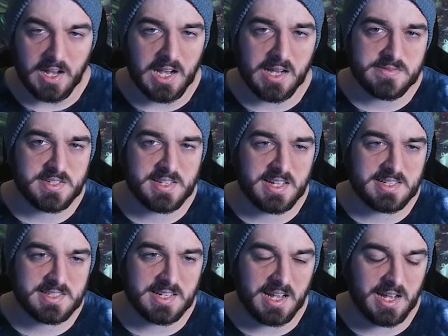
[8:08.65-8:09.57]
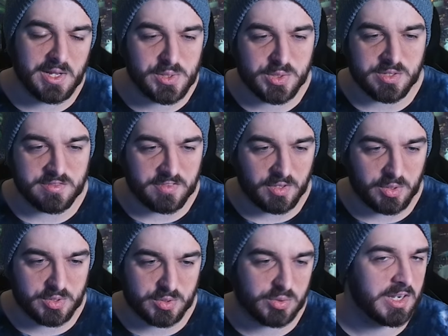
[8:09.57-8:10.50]
After that, you can
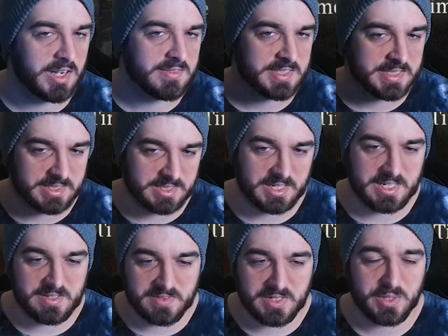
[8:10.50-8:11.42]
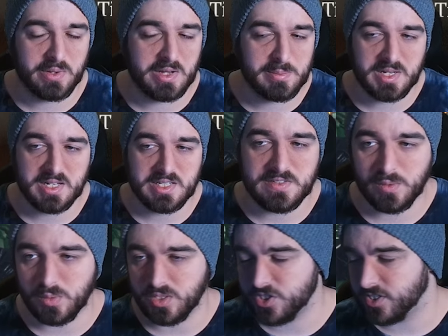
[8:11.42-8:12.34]
follow the crafting guide video I made.
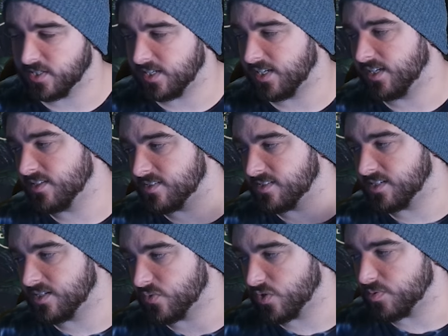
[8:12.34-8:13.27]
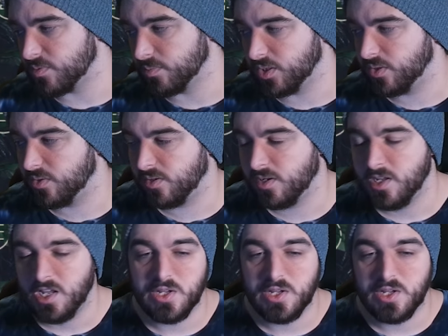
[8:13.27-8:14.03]
want to check that out, there's a link in the description below.